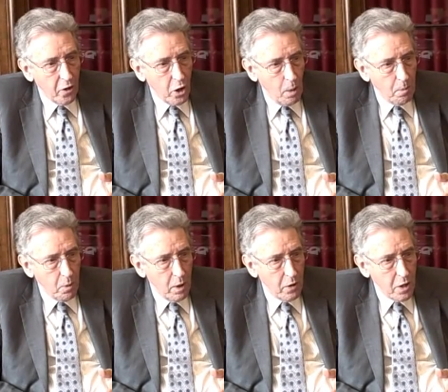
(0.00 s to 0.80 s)
uh, the
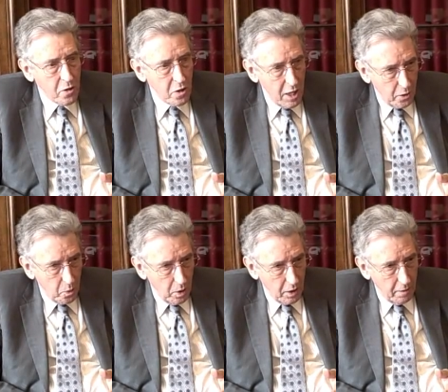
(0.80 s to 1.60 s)
Commonwealth is a
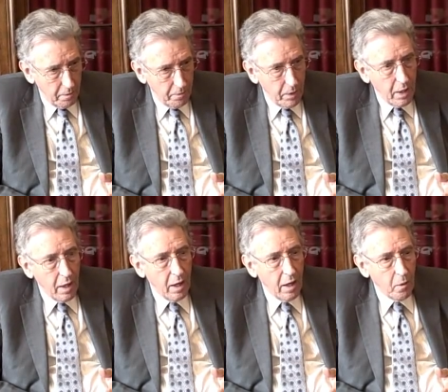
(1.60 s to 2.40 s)
network.
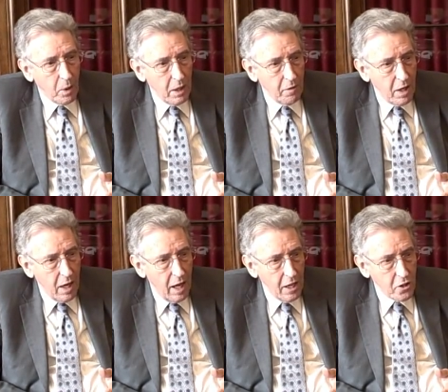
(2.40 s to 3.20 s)
Uh, we live in
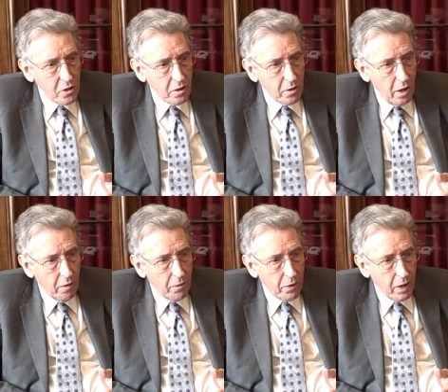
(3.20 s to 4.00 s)
an age
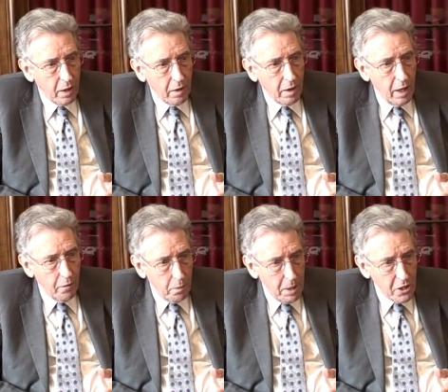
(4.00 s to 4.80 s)
of uh,
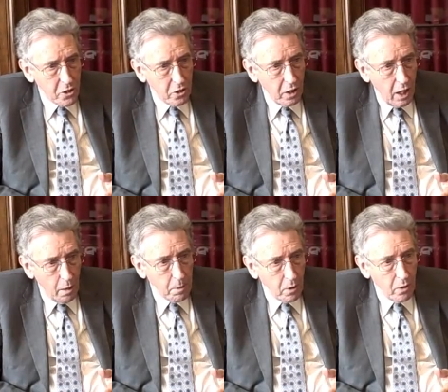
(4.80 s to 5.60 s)
information
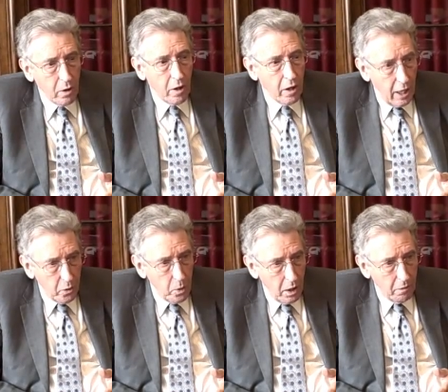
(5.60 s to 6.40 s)
global
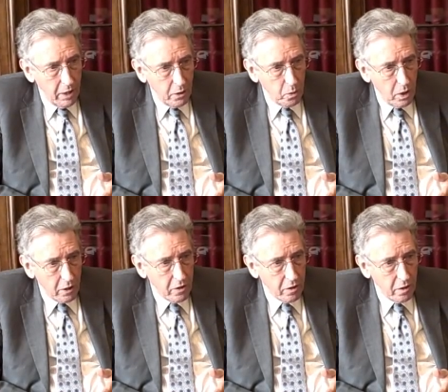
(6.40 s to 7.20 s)
network, uh,
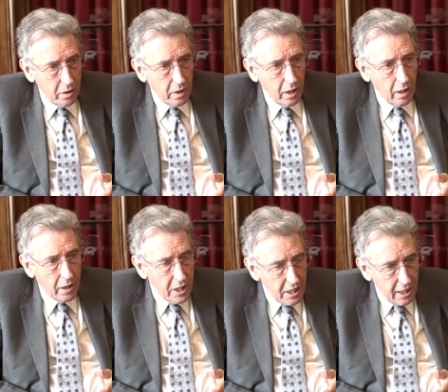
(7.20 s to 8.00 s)
networked uh,
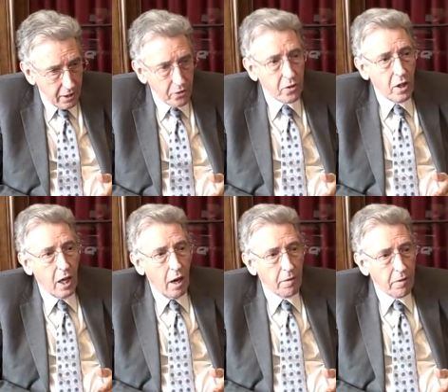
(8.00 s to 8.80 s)
details
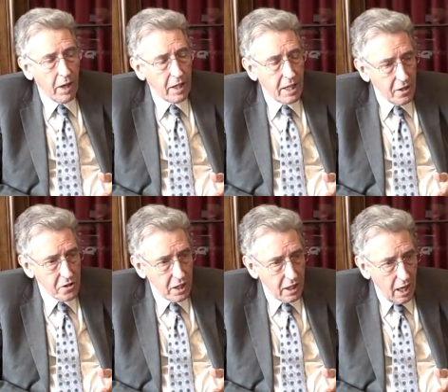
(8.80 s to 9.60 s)
of a
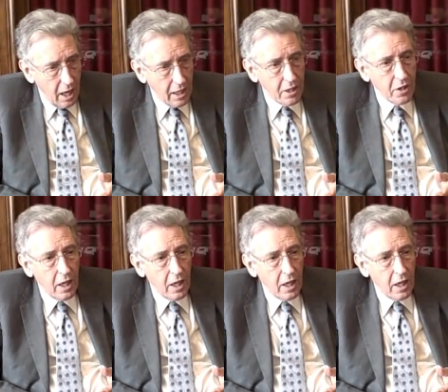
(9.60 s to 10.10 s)
fantastic kind,